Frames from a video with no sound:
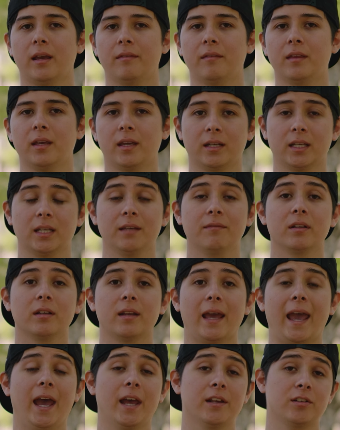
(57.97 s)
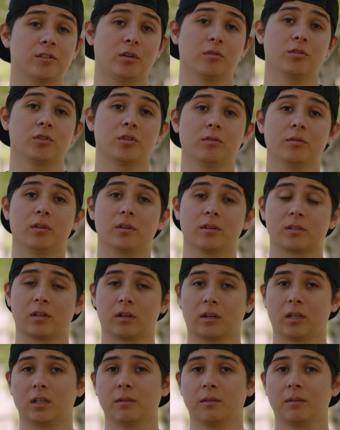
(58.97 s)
And then even astro shooters are